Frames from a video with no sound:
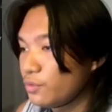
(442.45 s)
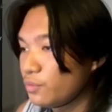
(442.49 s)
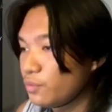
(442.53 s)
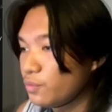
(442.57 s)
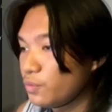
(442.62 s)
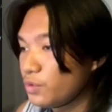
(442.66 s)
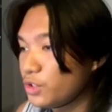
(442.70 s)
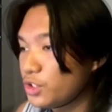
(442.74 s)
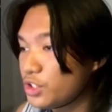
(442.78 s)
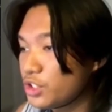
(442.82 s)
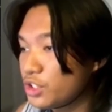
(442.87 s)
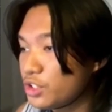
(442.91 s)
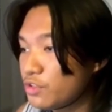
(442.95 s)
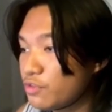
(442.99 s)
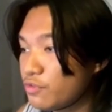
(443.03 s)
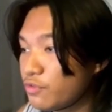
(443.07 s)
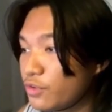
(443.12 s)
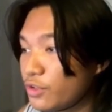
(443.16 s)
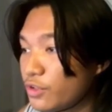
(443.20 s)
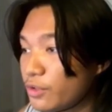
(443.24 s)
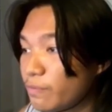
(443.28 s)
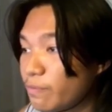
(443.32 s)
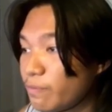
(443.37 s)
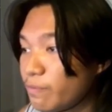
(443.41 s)
which is
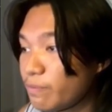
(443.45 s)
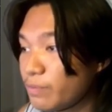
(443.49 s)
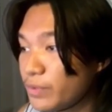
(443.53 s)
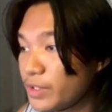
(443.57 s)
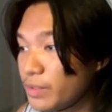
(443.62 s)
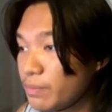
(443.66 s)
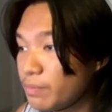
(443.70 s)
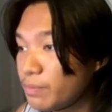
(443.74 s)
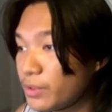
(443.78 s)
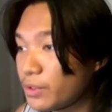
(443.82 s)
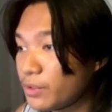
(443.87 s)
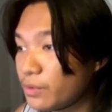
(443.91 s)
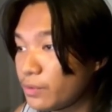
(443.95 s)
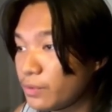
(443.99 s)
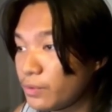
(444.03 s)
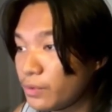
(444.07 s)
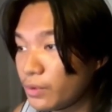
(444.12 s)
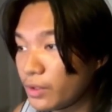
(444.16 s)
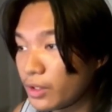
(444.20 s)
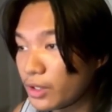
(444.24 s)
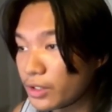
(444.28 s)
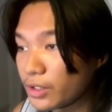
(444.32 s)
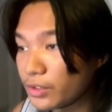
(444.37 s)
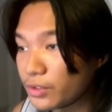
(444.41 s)
for people who
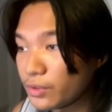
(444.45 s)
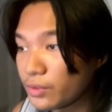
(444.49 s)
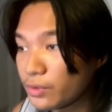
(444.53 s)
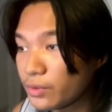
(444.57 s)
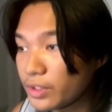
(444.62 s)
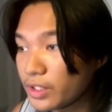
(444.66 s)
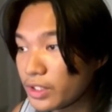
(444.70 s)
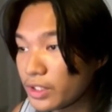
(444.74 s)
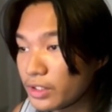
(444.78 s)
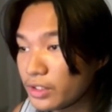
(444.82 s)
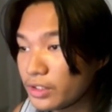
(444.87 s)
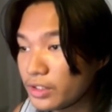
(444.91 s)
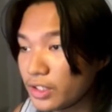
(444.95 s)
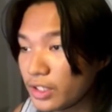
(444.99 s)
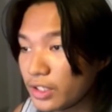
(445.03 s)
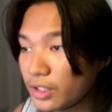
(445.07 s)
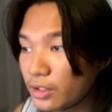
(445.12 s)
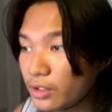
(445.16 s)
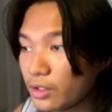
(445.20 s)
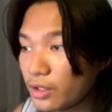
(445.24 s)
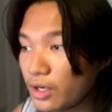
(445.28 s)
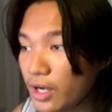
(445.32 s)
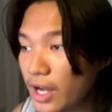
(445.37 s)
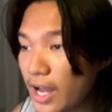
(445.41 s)
are doing
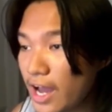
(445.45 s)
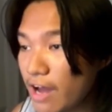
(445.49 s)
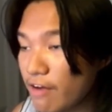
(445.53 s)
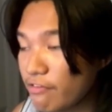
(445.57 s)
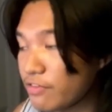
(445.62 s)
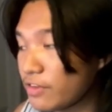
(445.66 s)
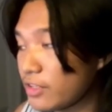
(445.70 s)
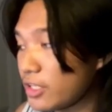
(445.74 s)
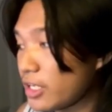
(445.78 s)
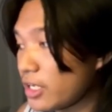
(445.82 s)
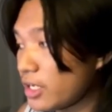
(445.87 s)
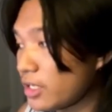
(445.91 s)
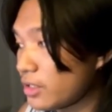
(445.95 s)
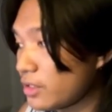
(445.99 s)
TikTok affiliate.